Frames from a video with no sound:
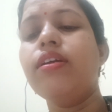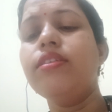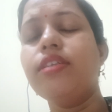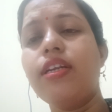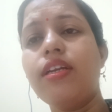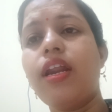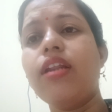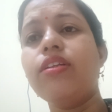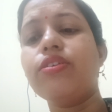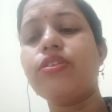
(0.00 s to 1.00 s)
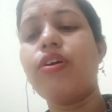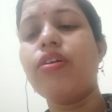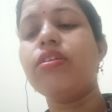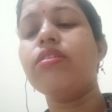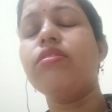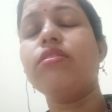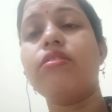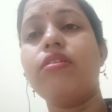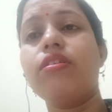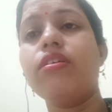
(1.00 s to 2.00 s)
In general, the
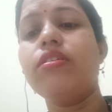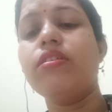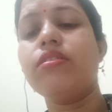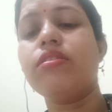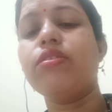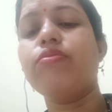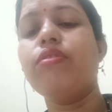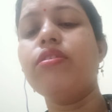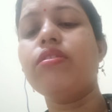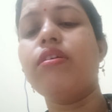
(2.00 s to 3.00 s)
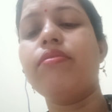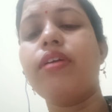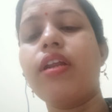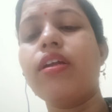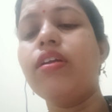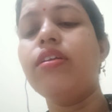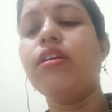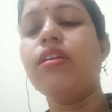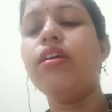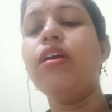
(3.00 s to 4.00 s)
shorter the sequence of target
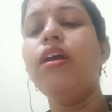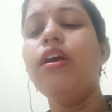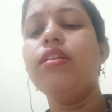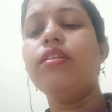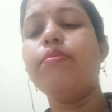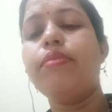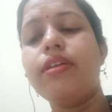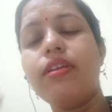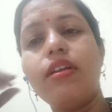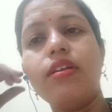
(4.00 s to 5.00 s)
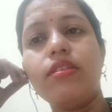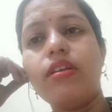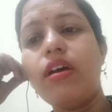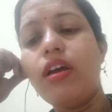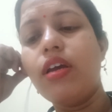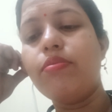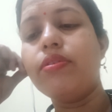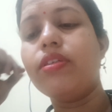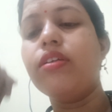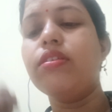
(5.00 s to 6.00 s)
DNA, the better is the
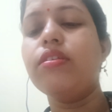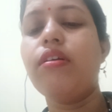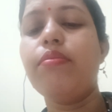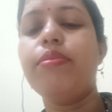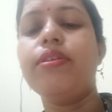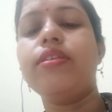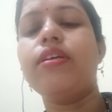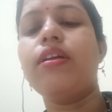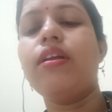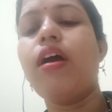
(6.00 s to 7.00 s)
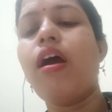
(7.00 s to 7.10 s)
efficiency of PCR.